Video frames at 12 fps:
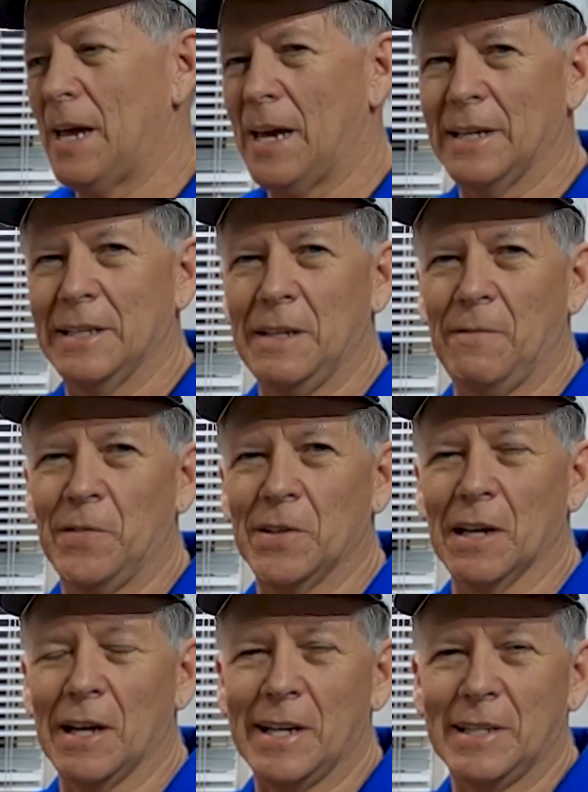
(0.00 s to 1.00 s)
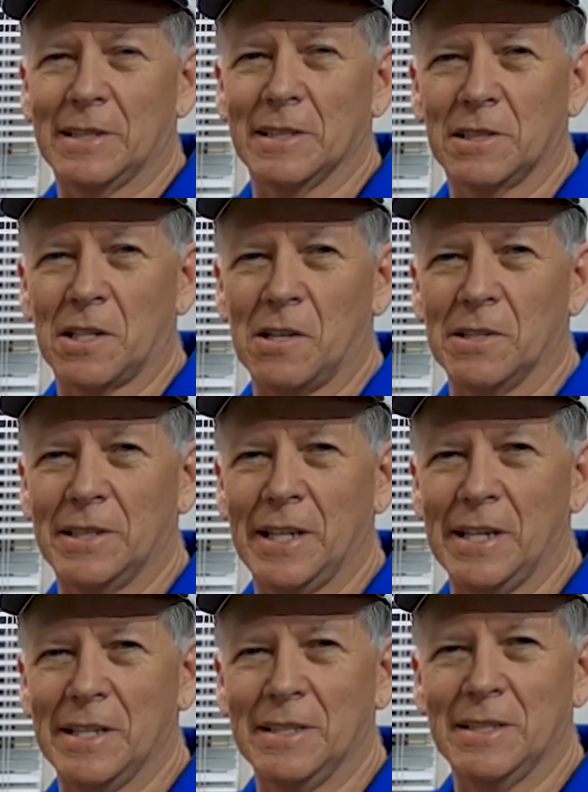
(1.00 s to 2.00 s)
And if you like this
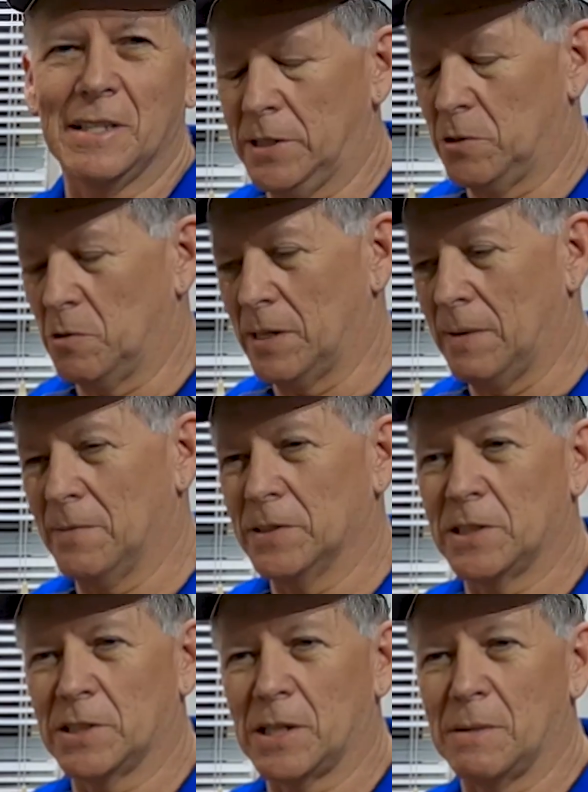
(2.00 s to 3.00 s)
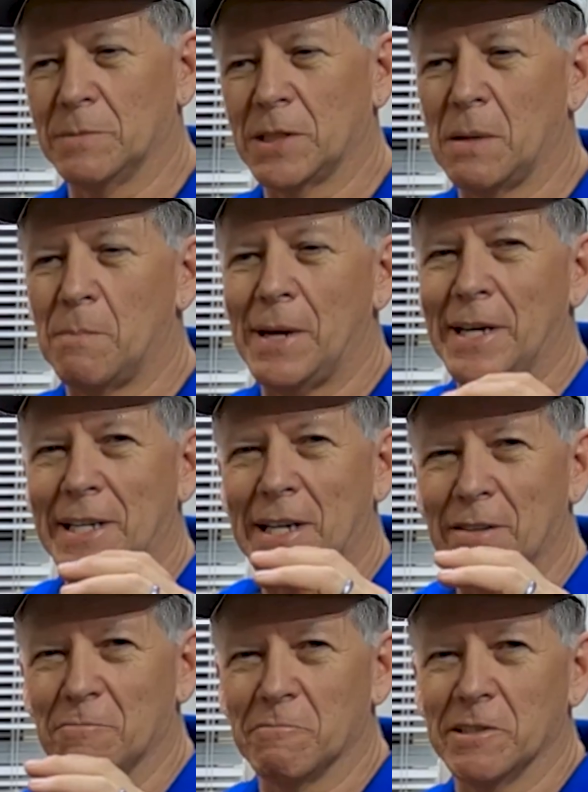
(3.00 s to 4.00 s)
content, be sure and give us a thumbs up. And
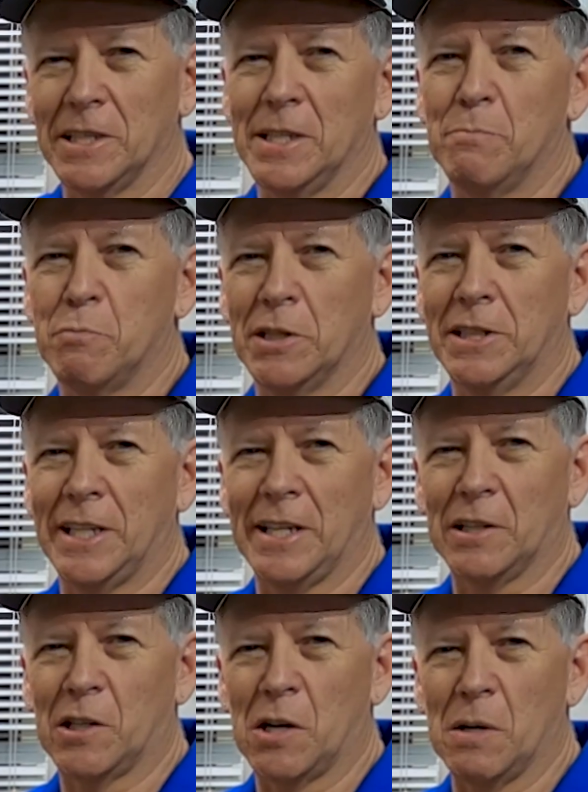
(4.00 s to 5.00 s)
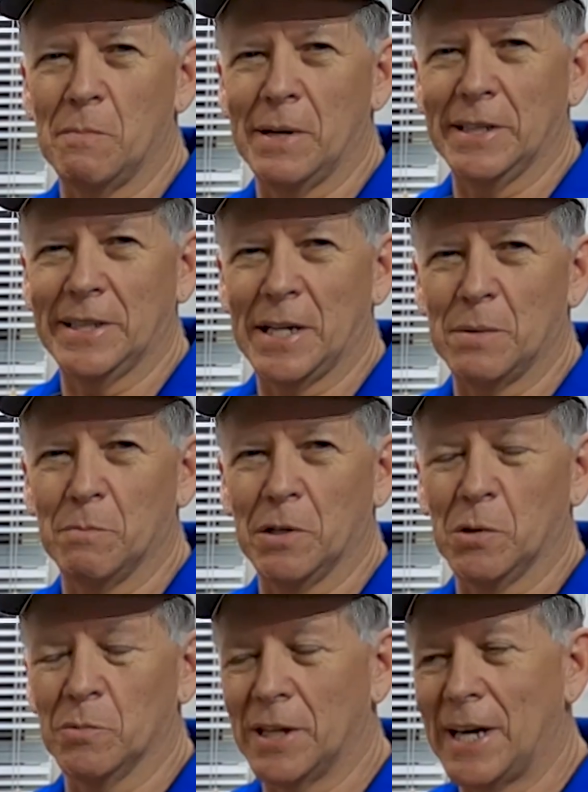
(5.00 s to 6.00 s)
I really appreciate a comment down
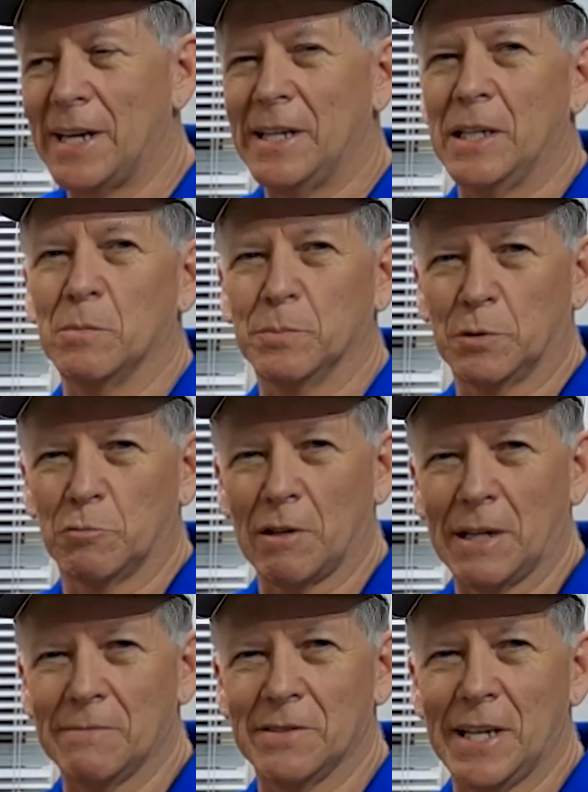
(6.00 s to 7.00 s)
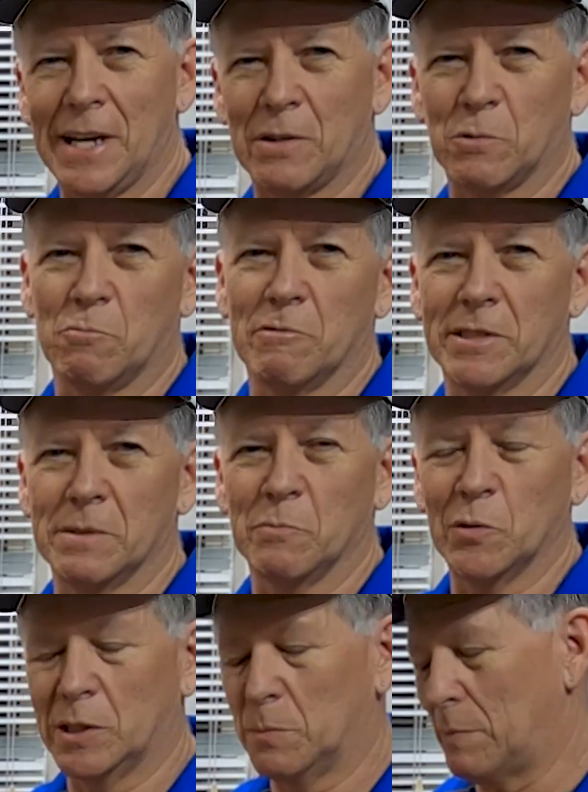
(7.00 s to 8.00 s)
below. That helps drive the
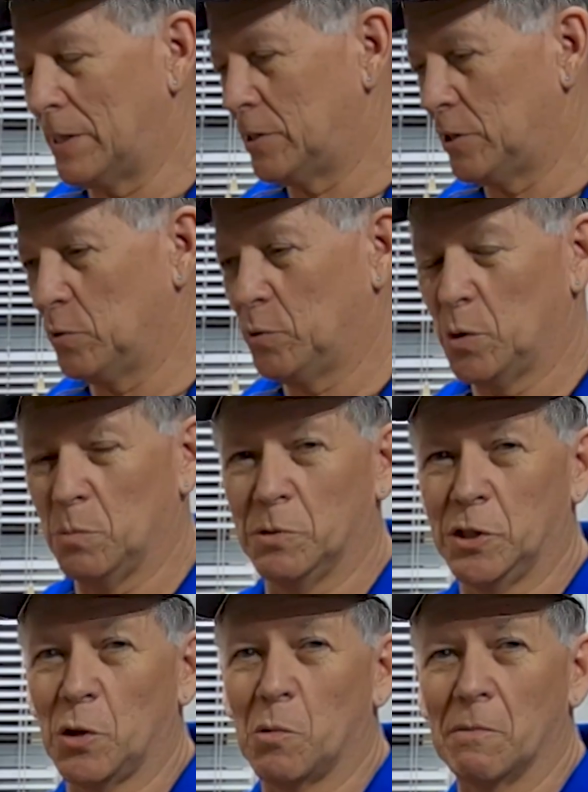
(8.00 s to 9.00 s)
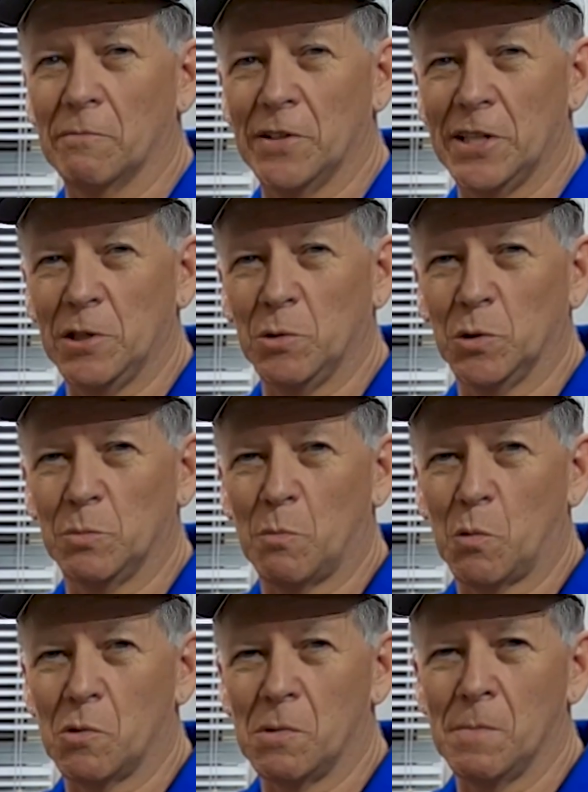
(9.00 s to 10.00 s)
algorithm, which makes YouTube show our videos
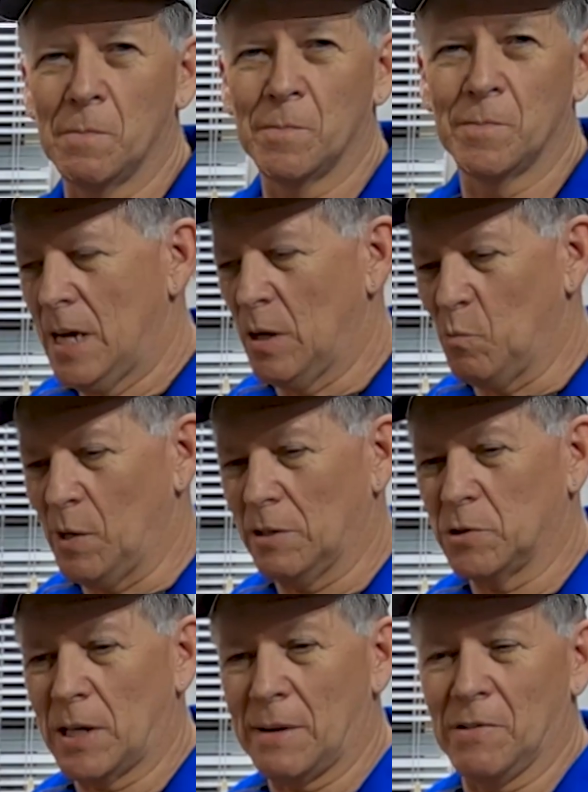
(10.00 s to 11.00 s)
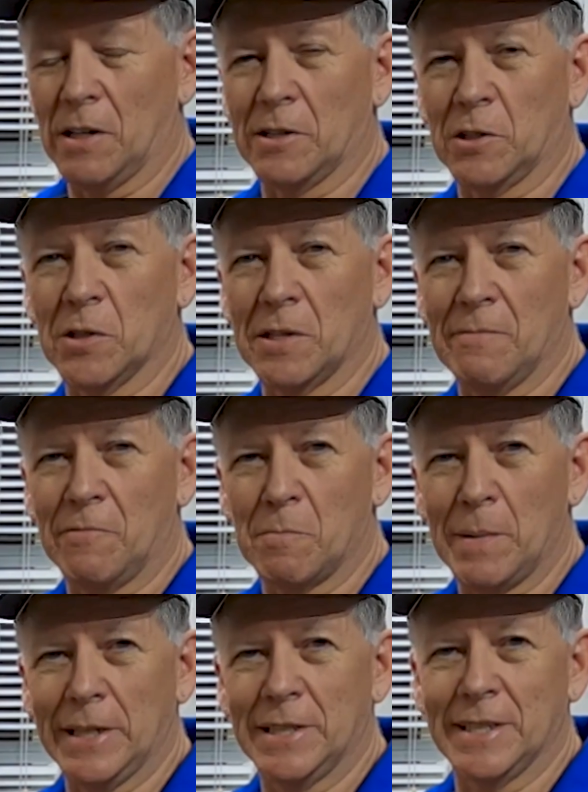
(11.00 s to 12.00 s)
more. And we also have a lot of good
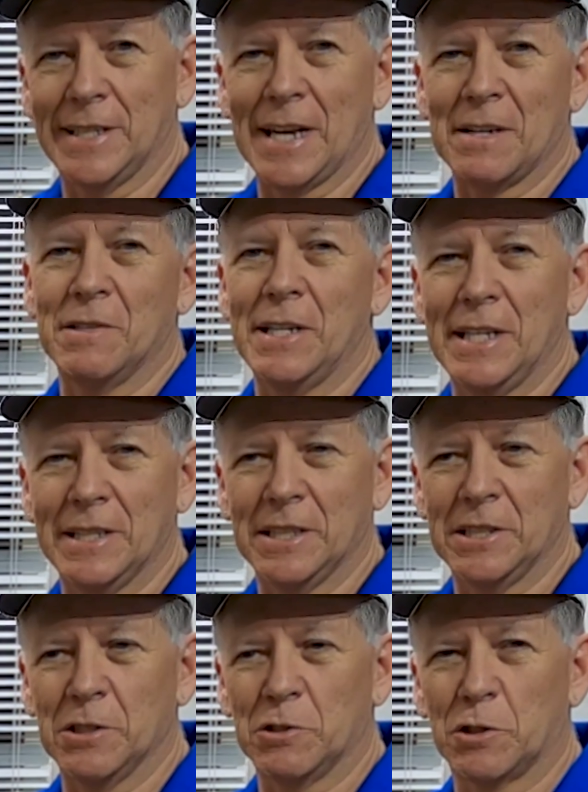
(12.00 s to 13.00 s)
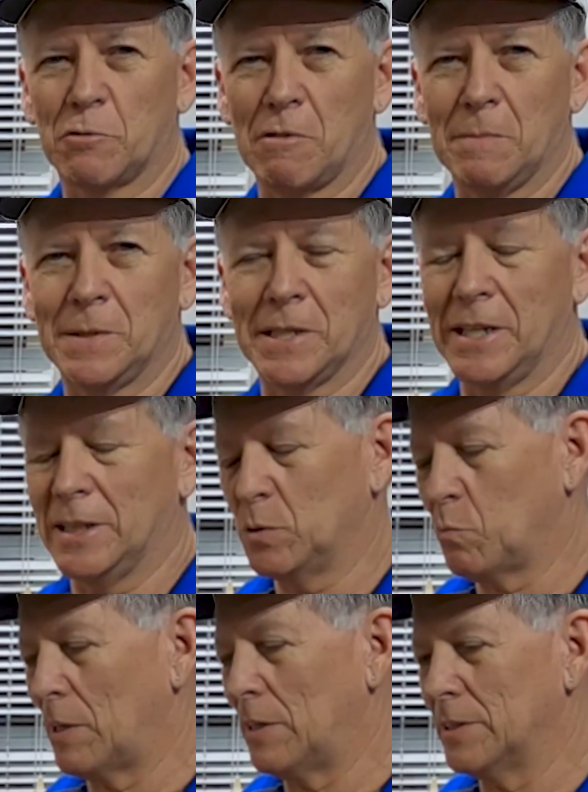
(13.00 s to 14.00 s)
information down in the description,
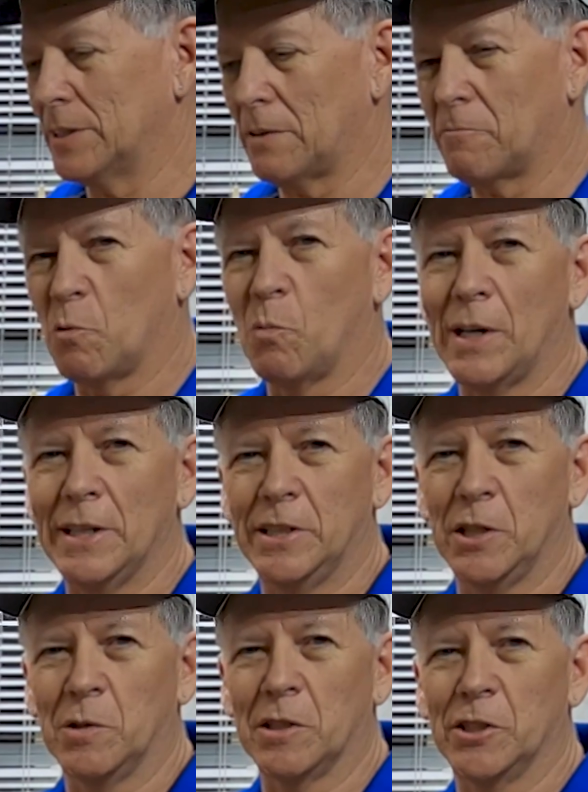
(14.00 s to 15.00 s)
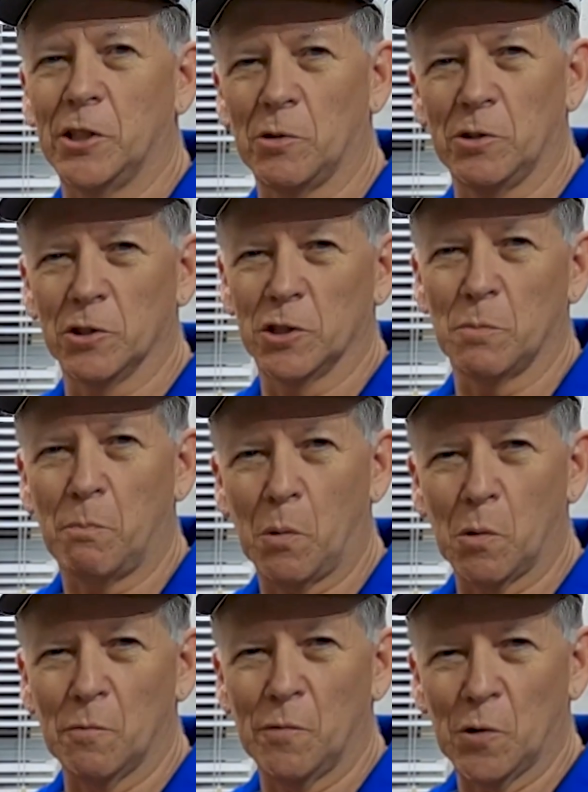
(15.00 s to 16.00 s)
as well as several ways you can show your
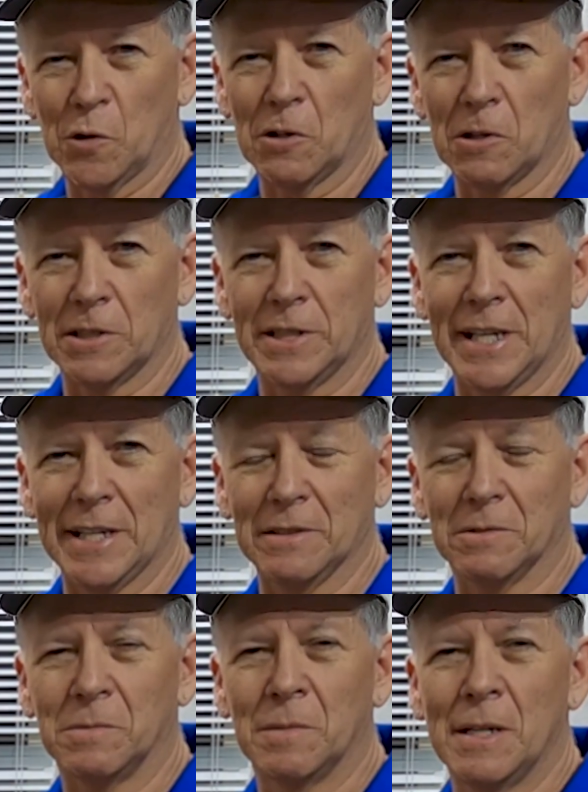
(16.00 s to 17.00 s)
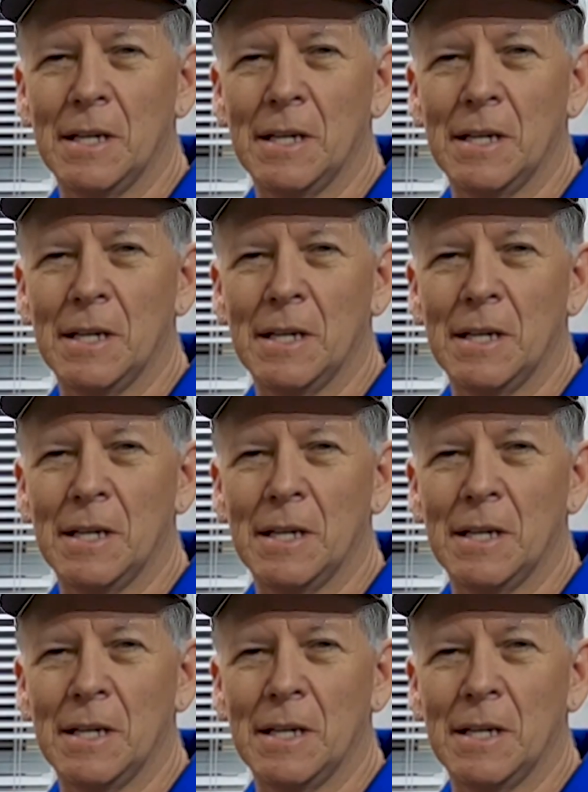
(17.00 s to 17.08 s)
support for our channel.